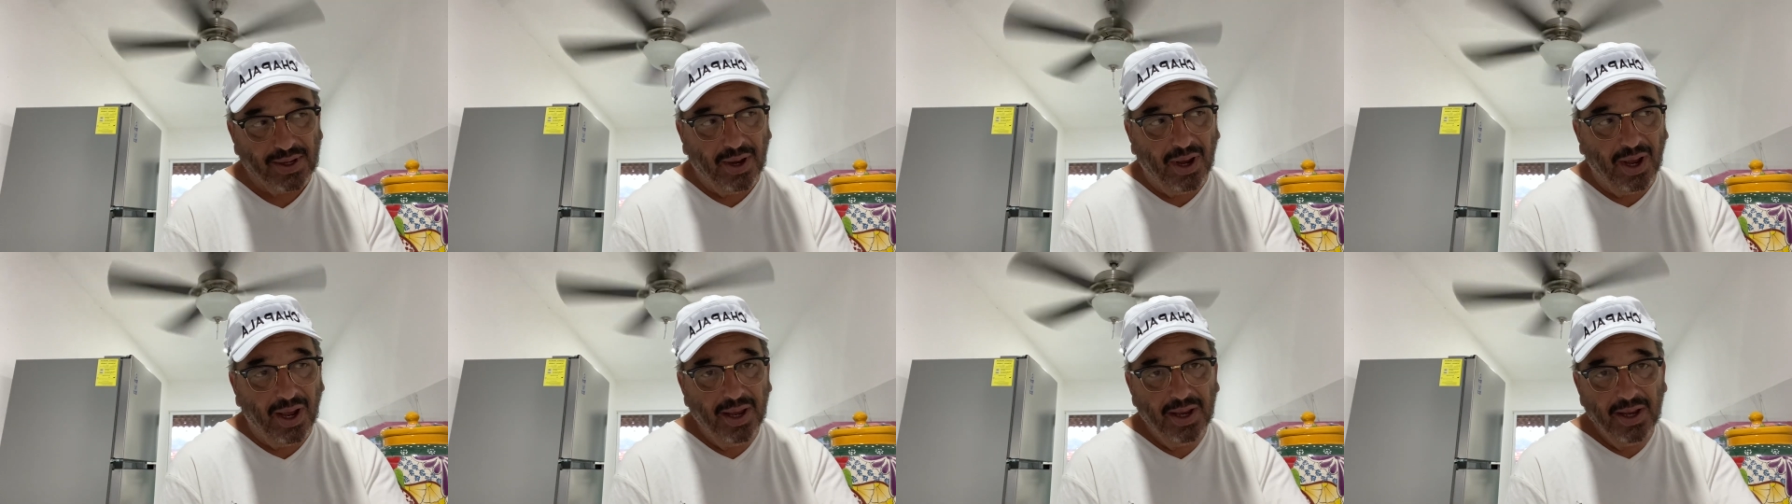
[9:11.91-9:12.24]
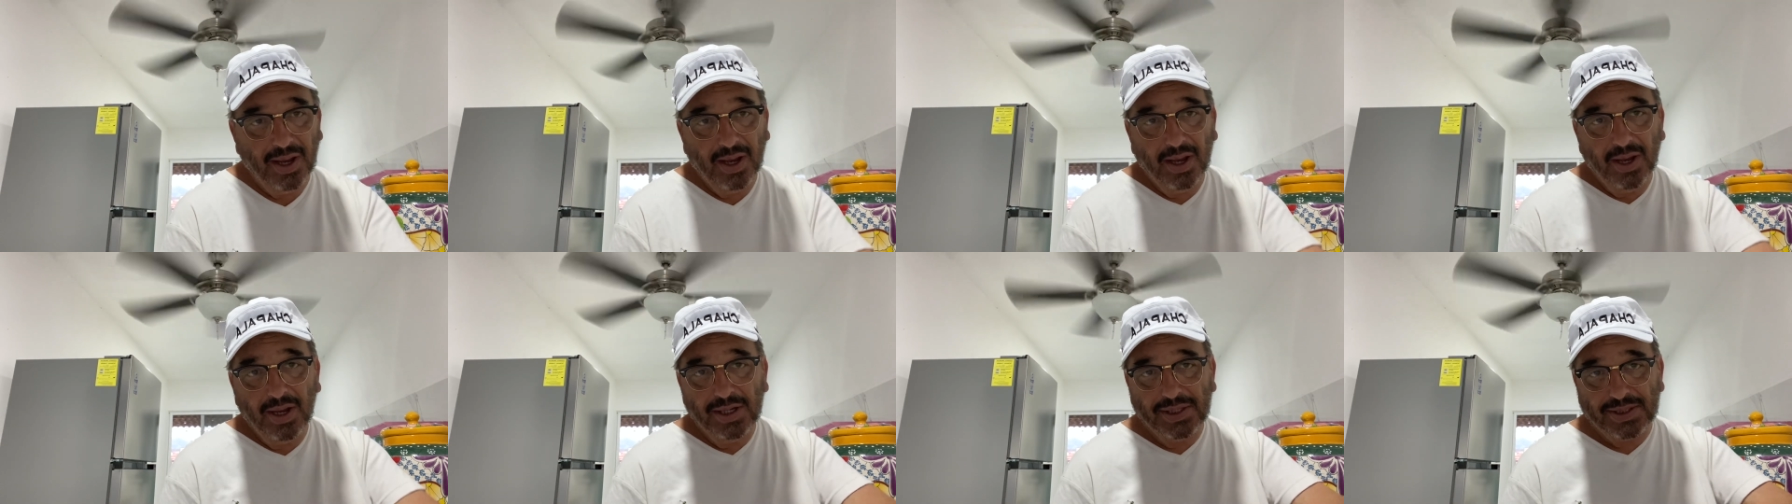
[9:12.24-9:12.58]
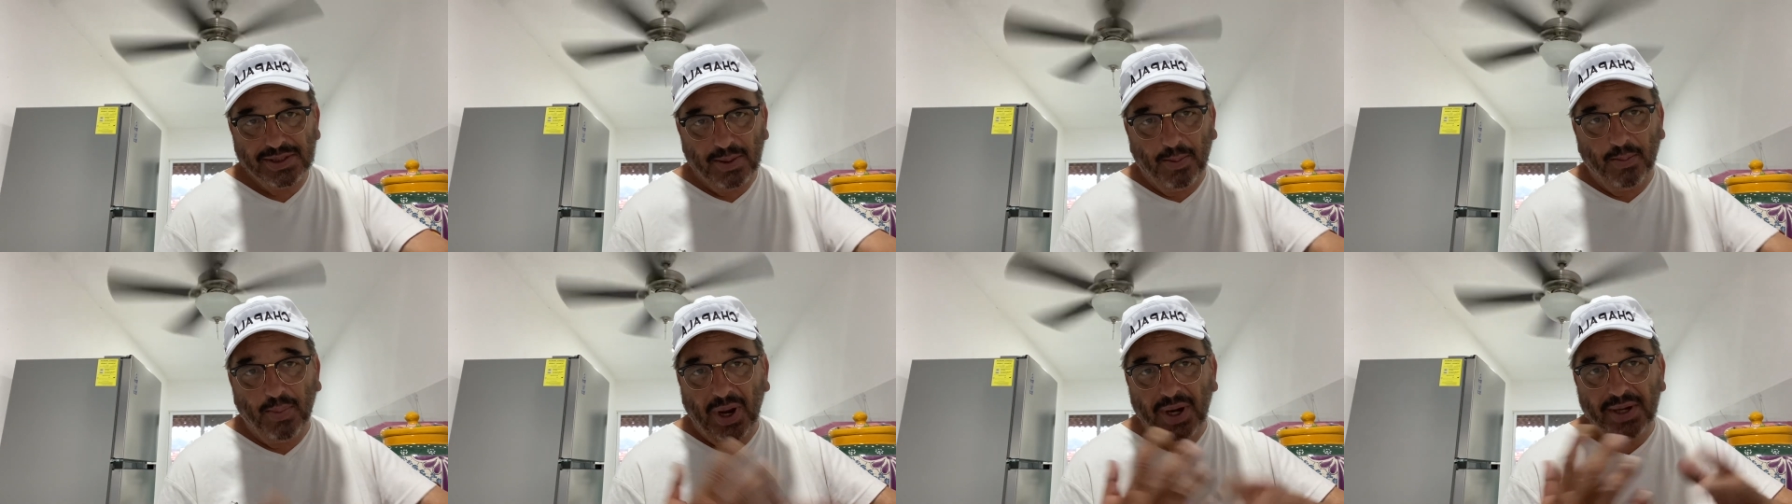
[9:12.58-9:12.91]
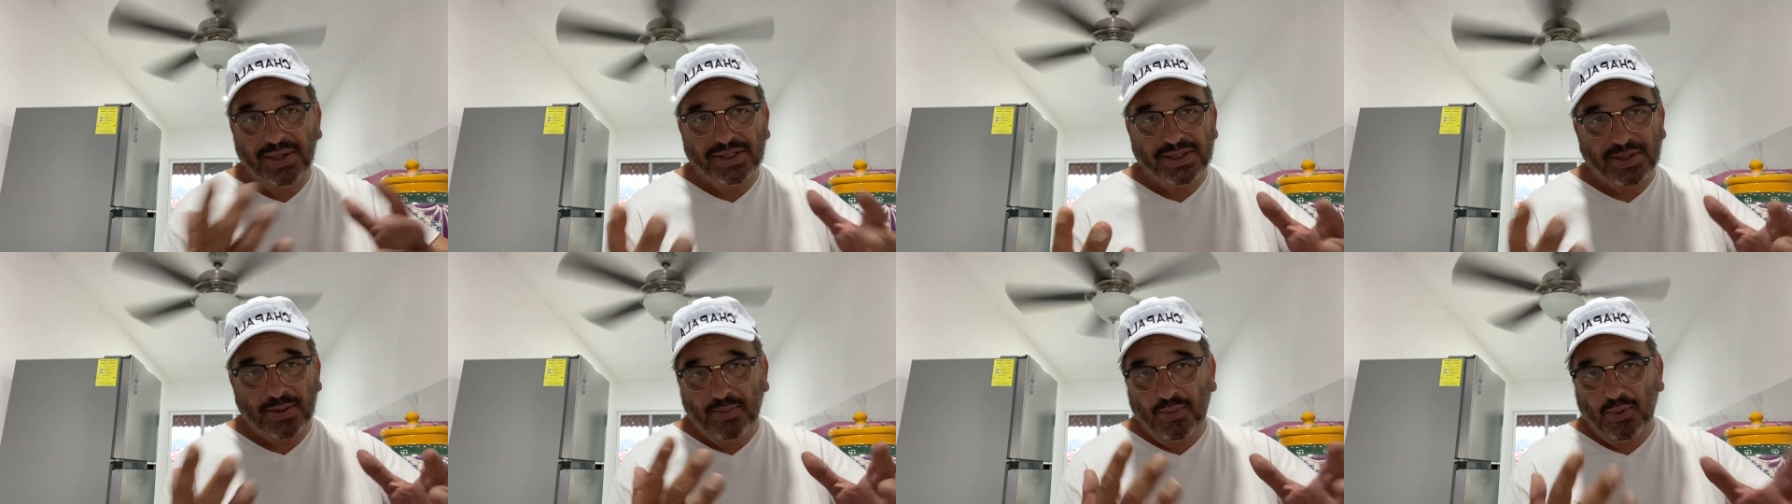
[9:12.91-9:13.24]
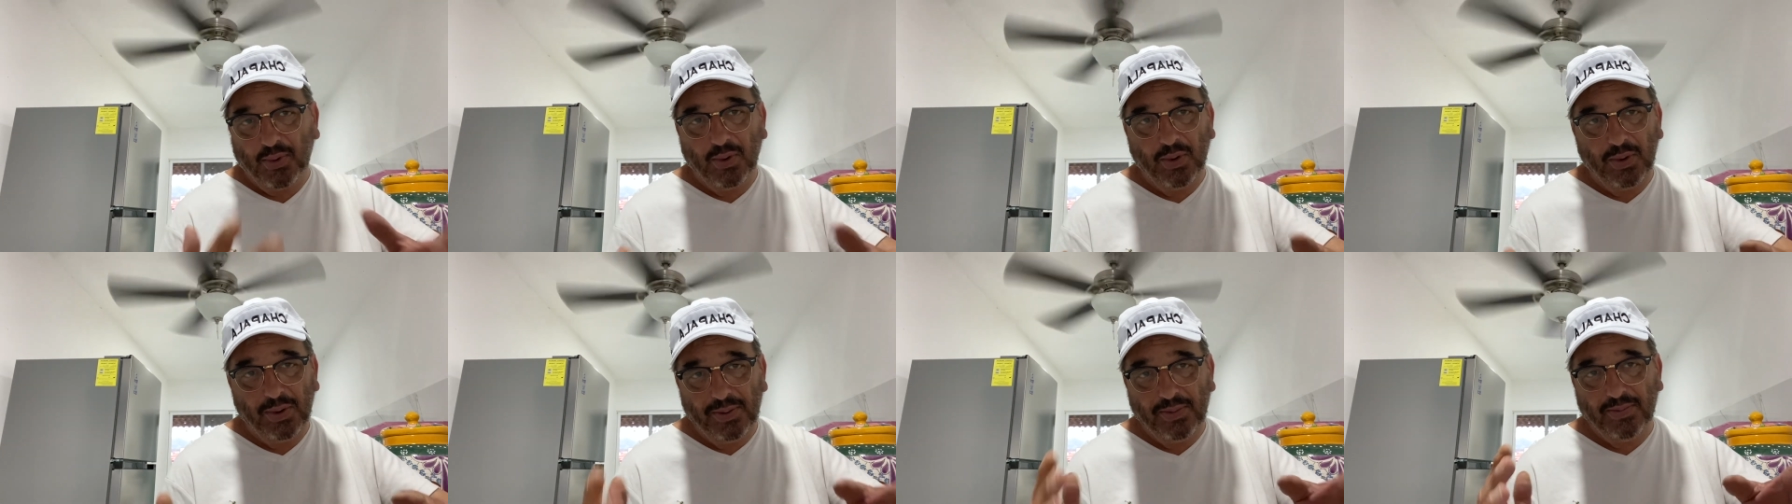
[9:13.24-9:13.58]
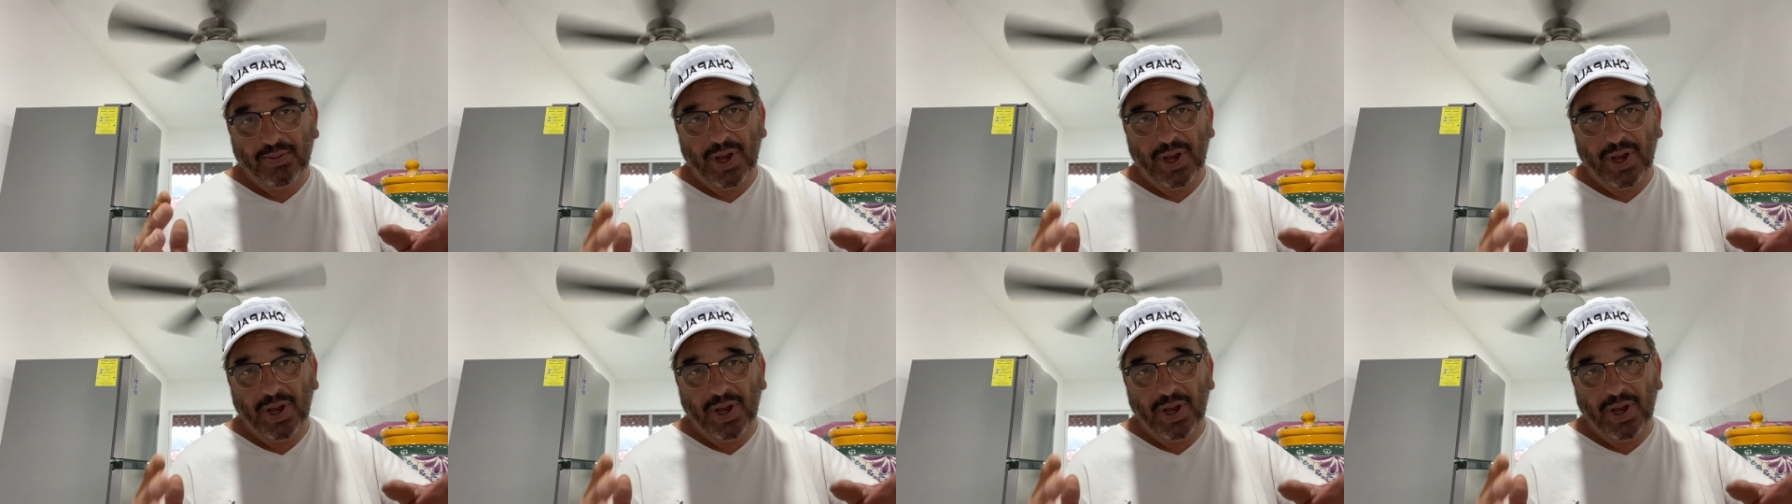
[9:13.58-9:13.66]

There's abundance of fruit and